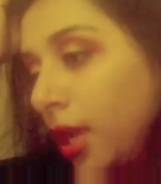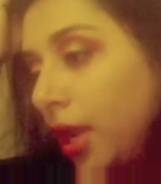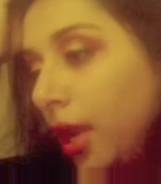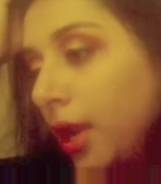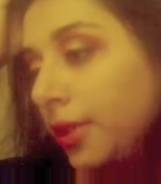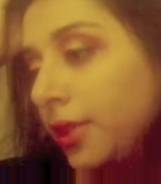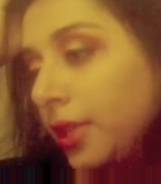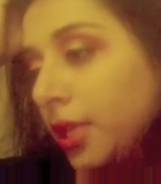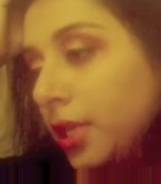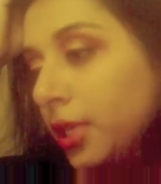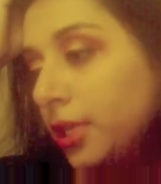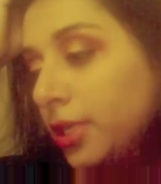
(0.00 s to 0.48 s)

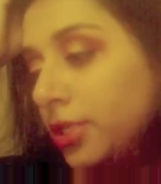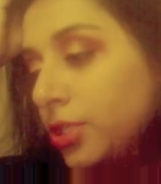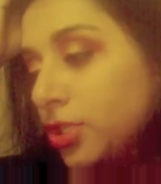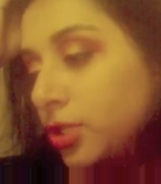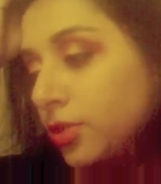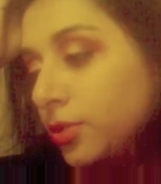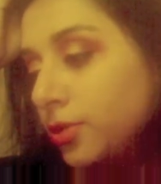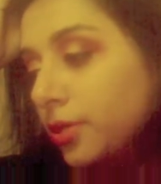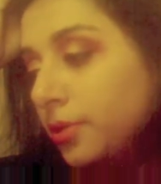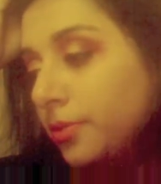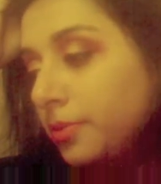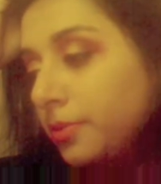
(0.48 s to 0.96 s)
and then I
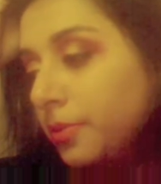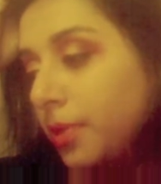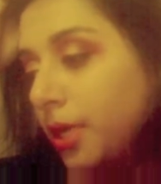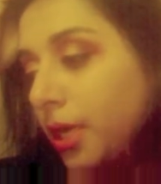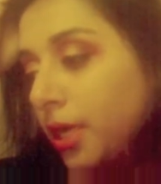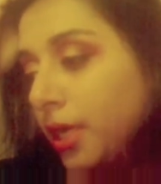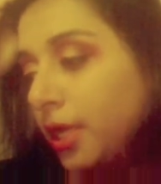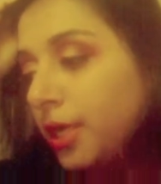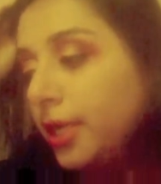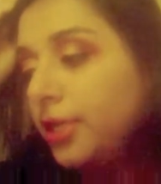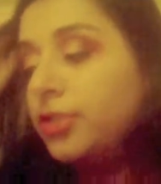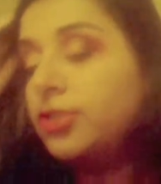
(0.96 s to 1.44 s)
showed them
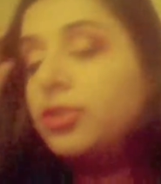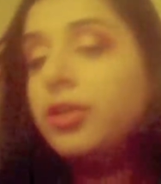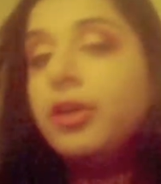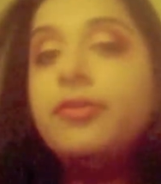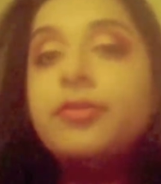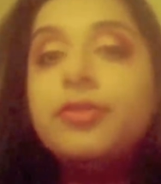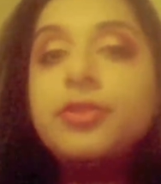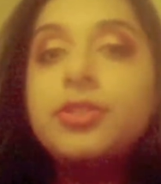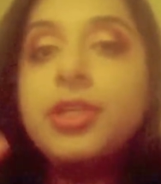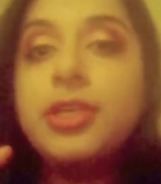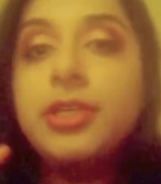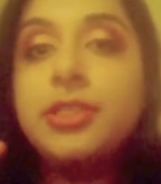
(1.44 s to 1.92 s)
my
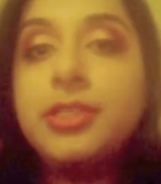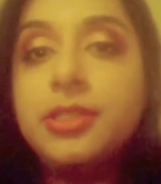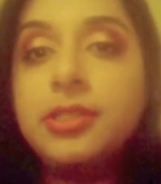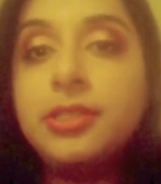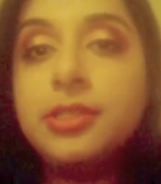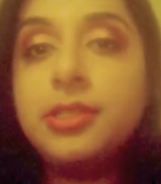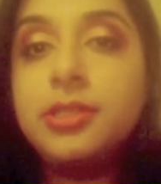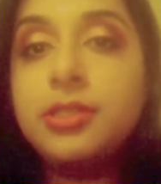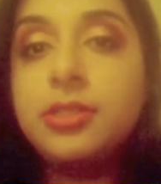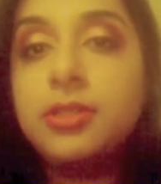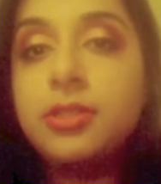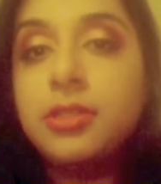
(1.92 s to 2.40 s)
driver's
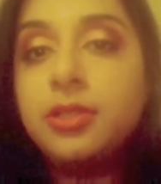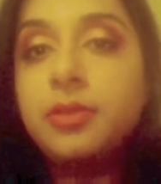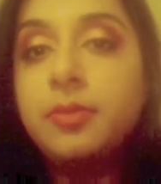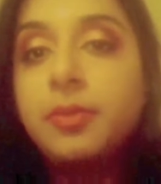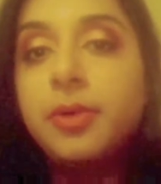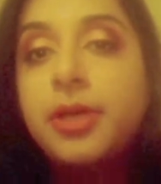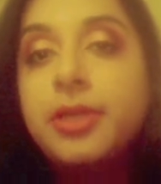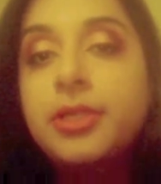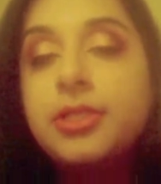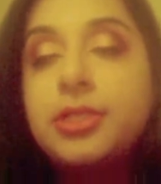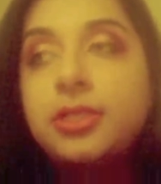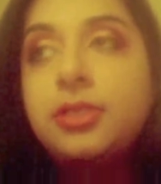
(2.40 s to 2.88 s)
license, like
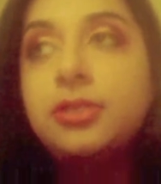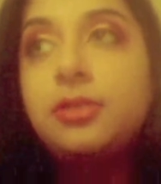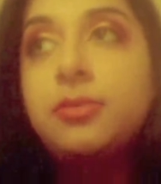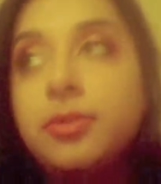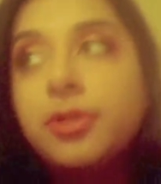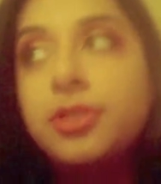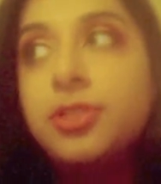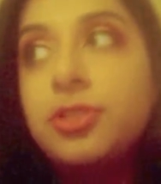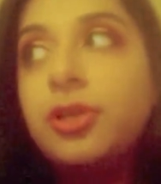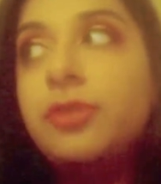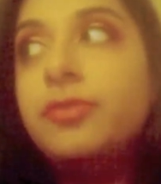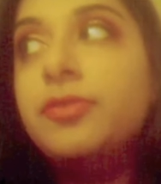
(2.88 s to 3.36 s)
my ID,
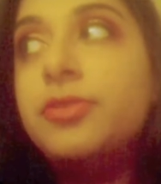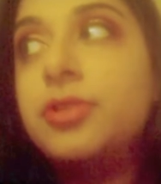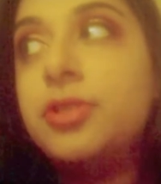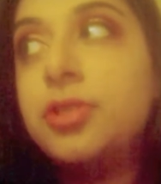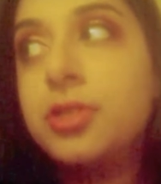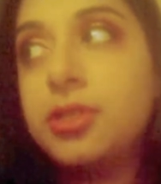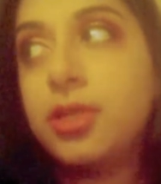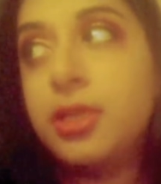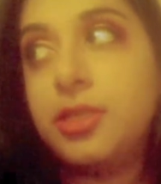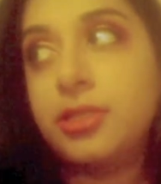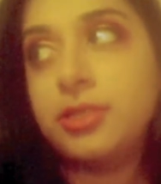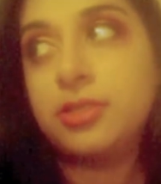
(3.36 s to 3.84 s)
my
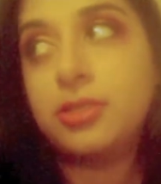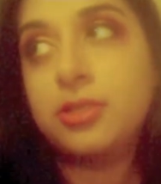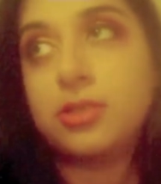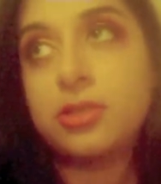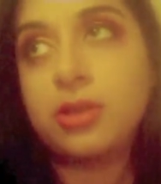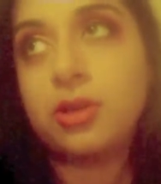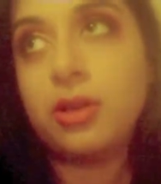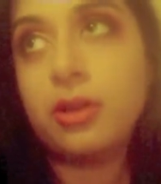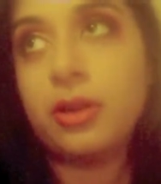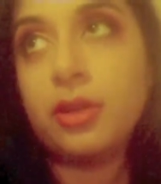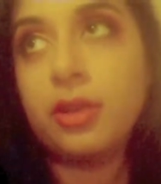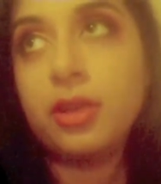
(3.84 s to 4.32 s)
driver's license
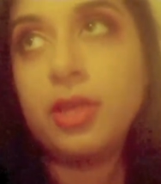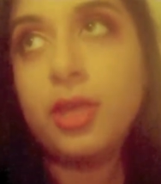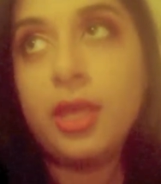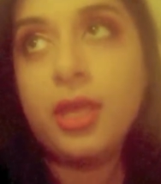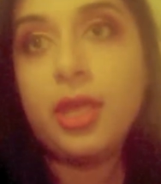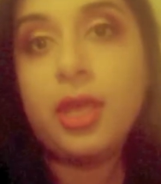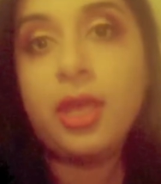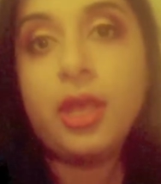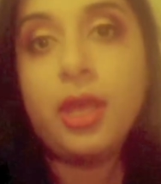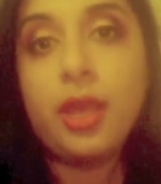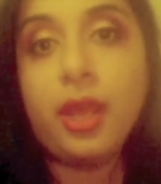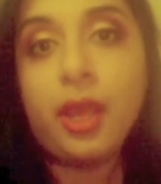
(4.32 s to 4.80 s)
card.
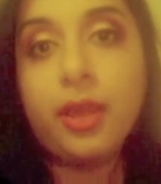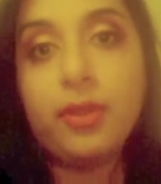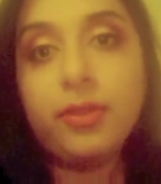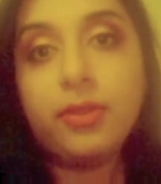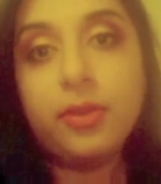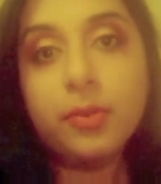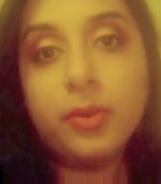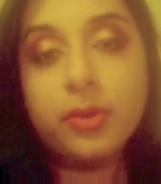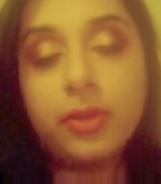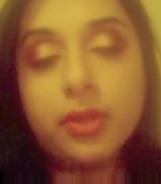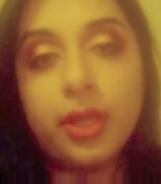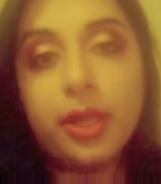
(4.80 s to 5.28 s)
And
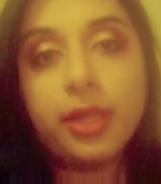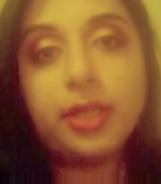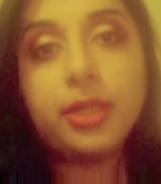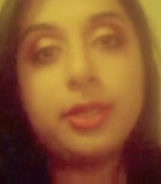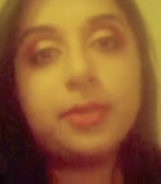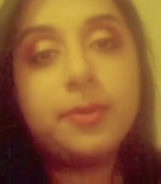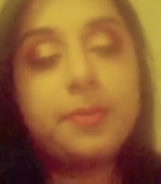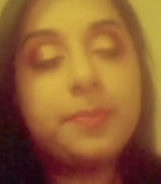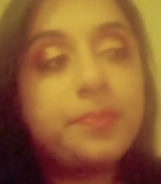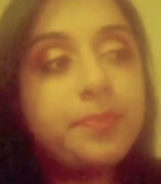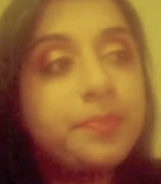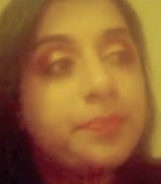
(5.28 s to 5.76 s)
they were
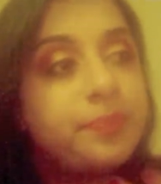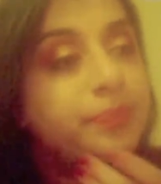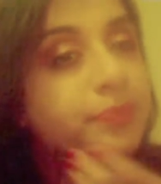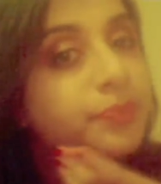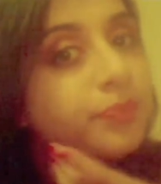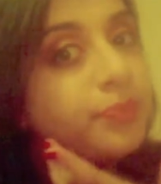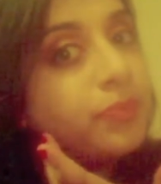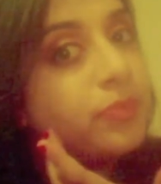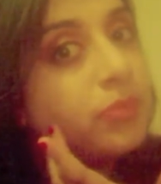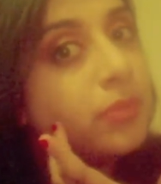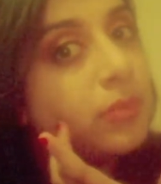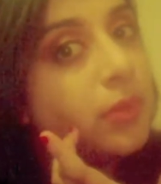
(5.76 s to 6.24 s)
like,
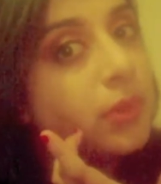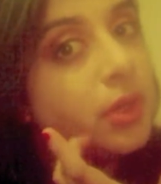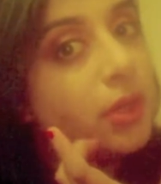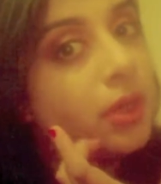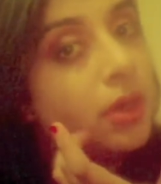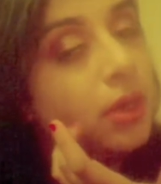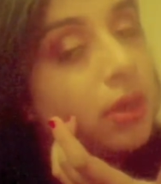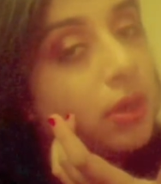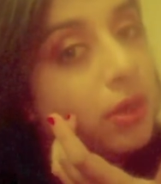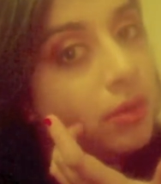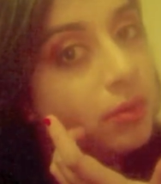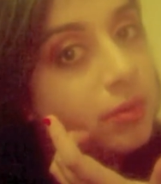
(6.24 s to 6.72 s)

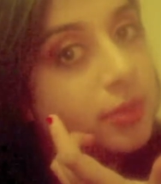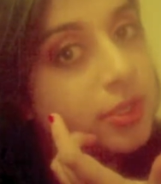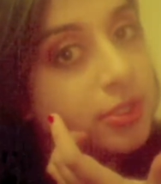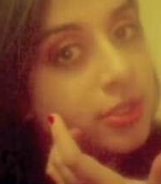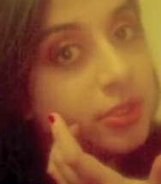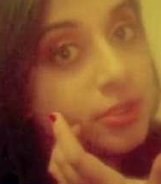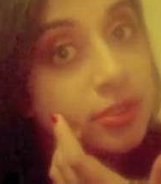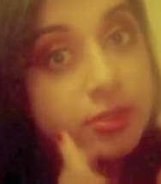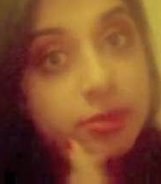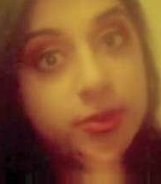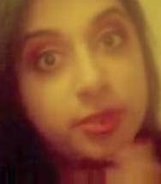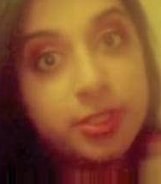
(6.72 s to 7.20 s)
um, it's
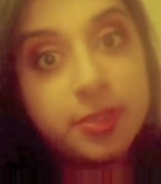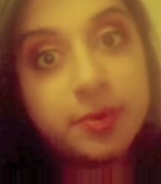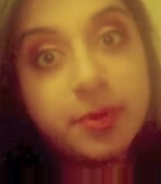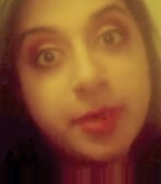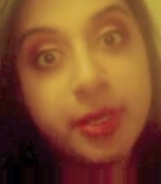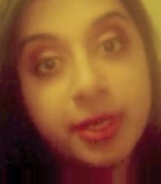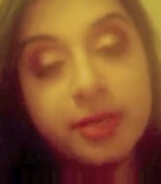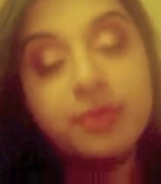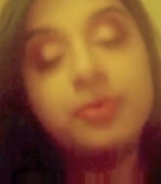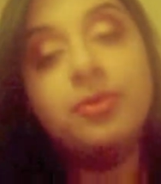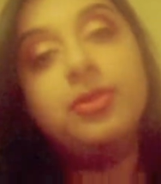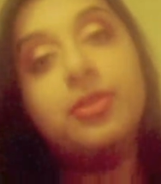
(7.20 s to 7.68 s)
also
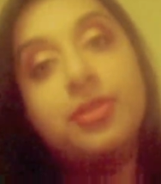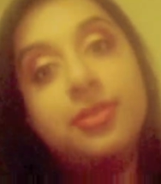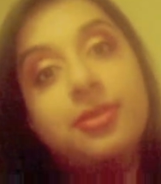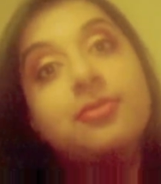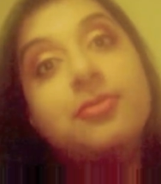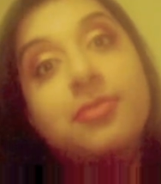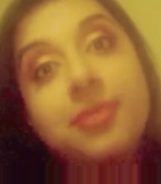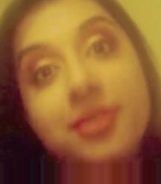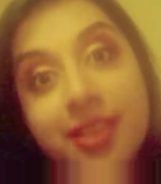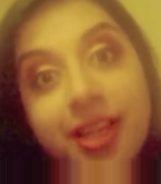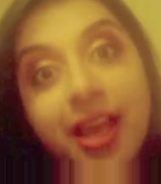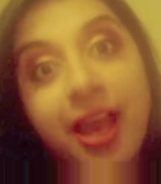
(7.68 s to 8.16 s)
expired. Well,
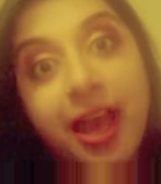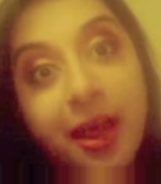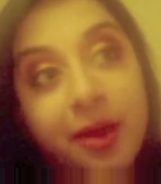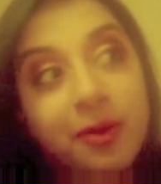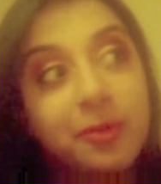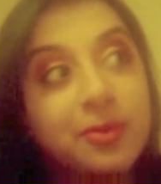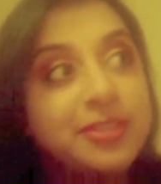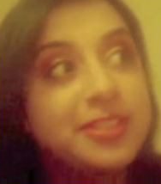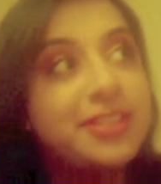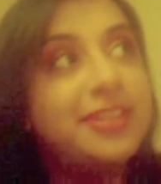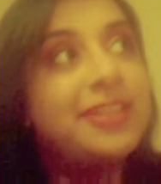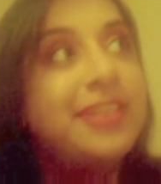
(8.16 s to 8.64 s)
I
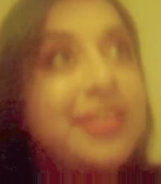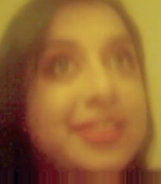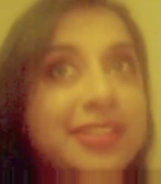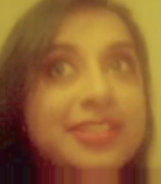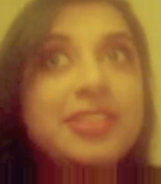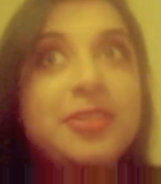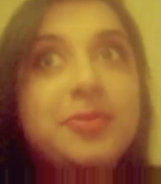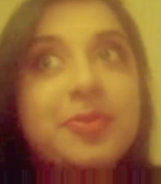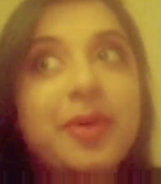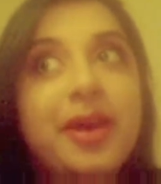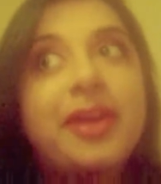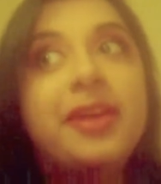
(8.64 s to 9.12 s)
was like, it's
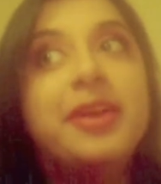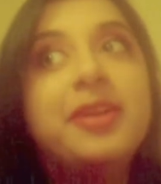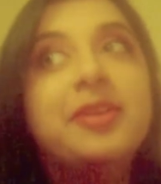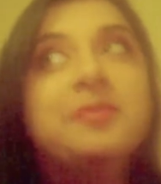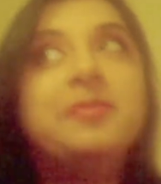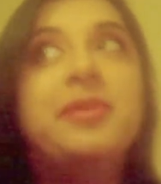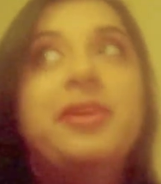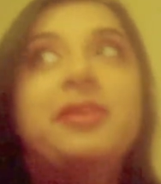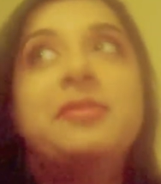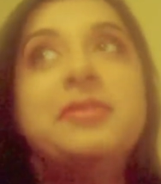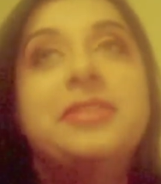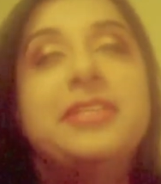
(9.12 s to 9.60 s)
expired.
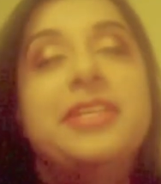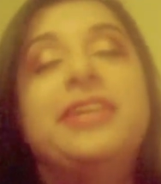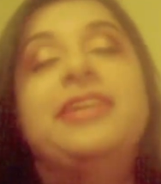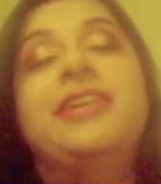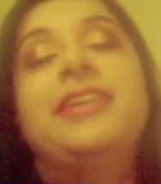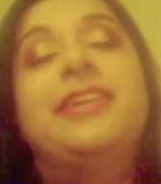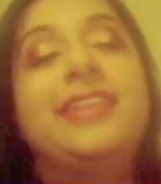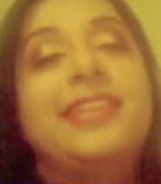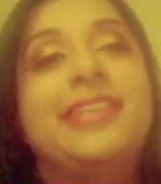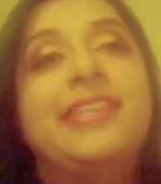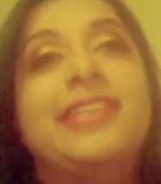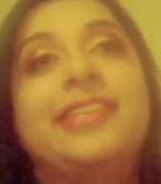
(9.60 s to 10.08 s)
But I was
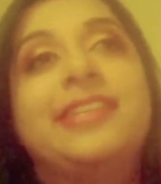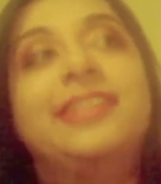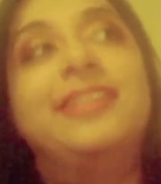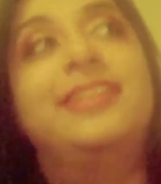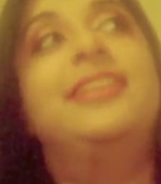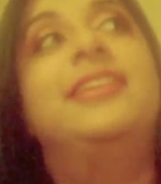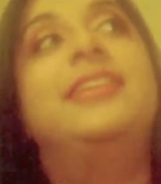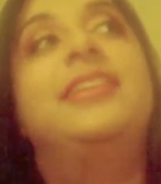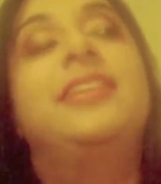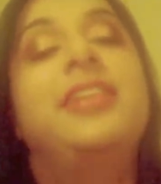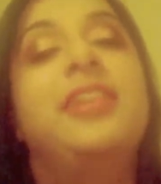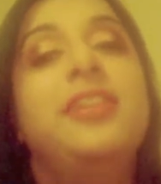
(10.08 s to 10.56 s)
like,
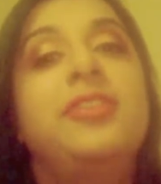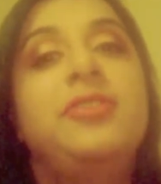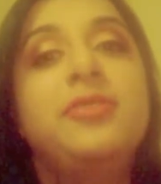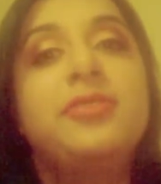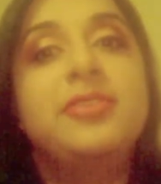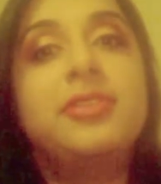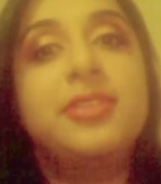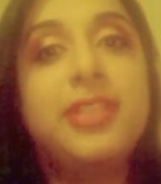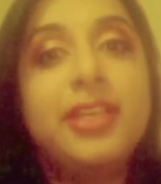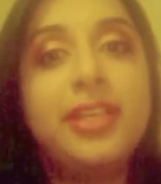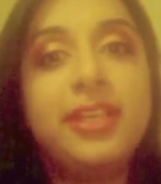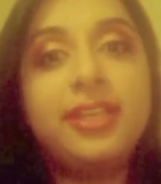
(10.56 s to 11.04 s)
can you
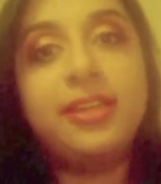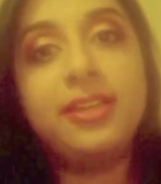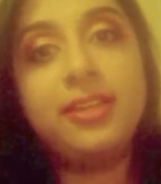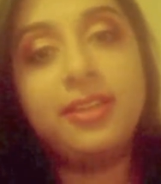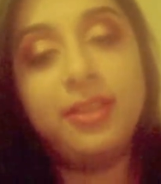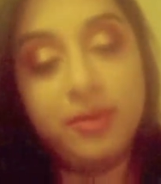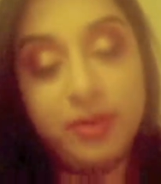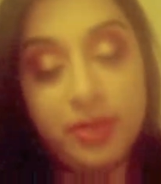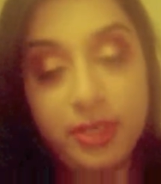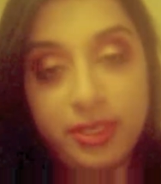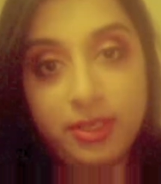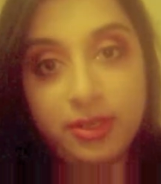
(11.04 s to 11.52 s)
still take it? And
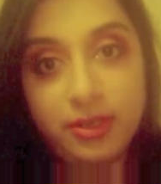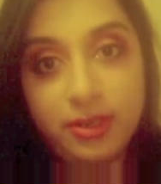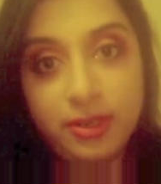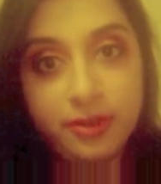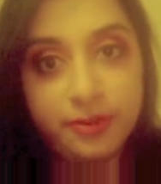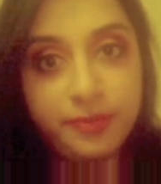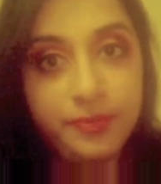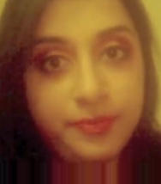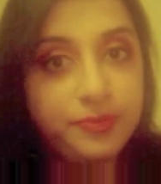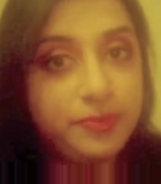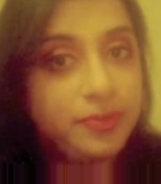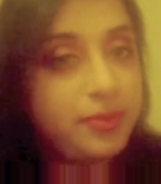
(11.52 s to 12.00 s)
they were like,
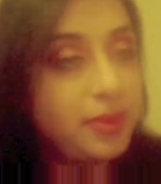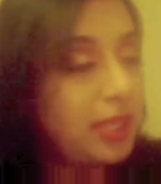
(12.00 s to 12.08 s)
no.